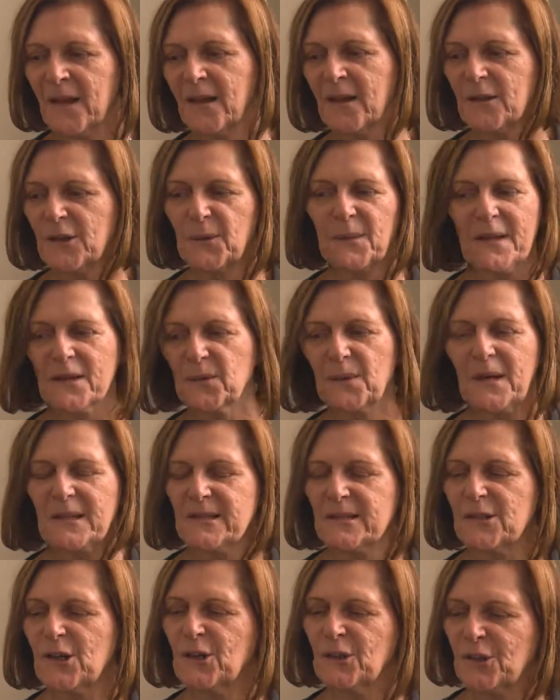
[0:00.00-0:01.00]
You otherwise
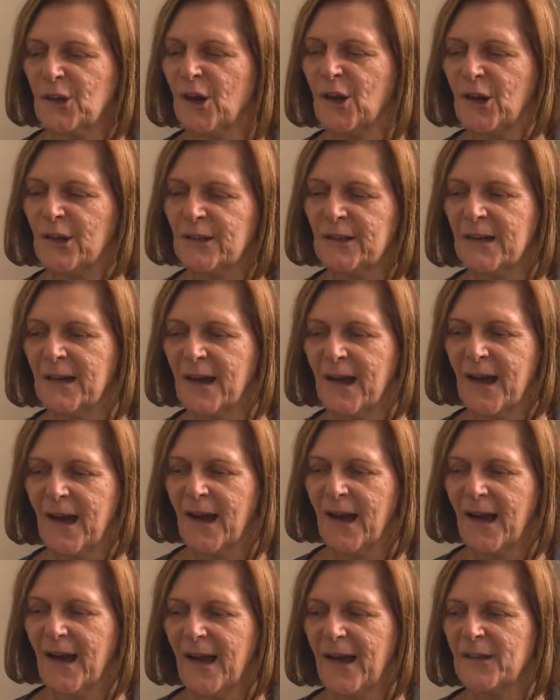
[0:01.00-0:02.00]
don't know.
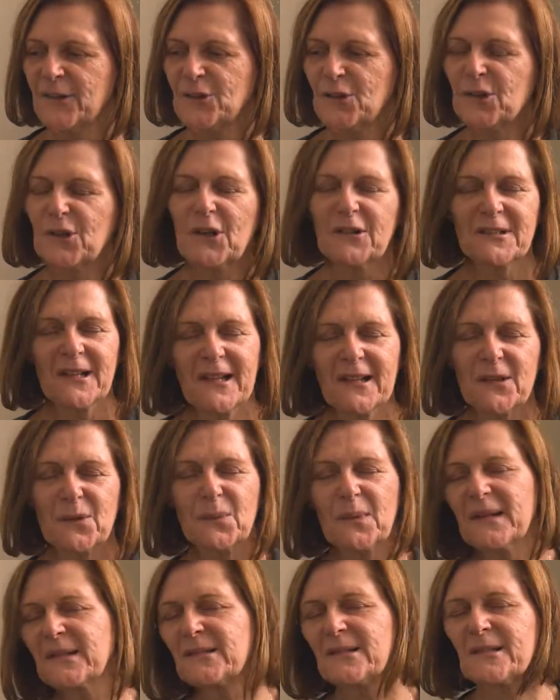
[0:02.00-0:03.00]
And you don't hear the
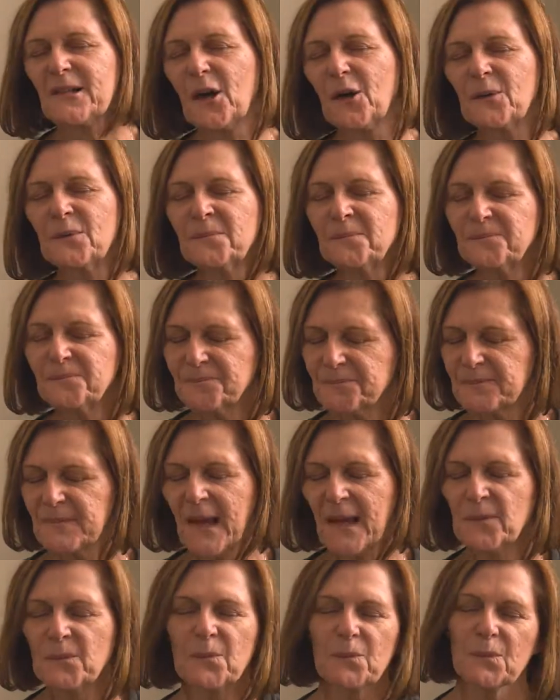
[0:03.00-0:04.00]
wind,
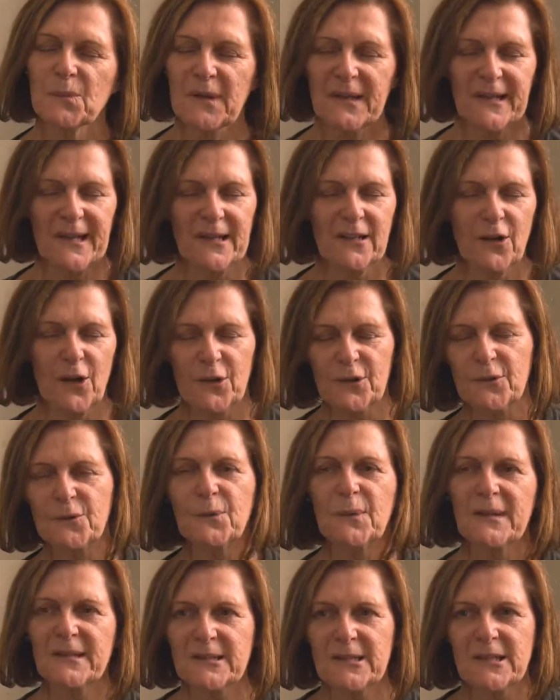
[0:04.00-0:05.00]
and we get a lot of
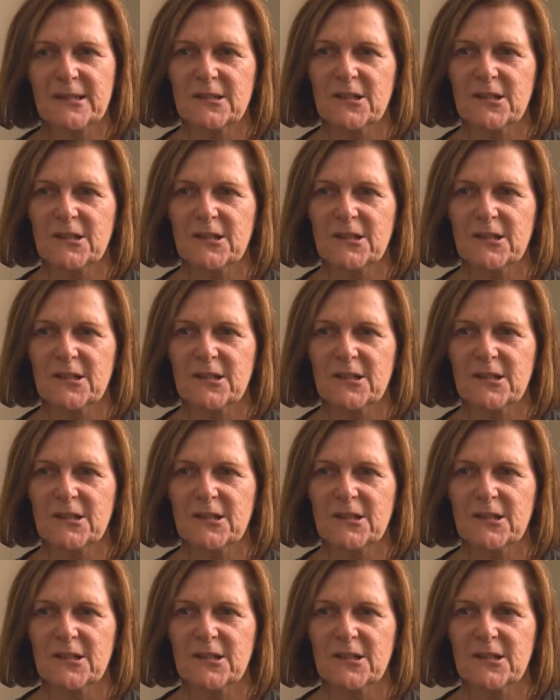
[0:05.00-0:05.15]
wind at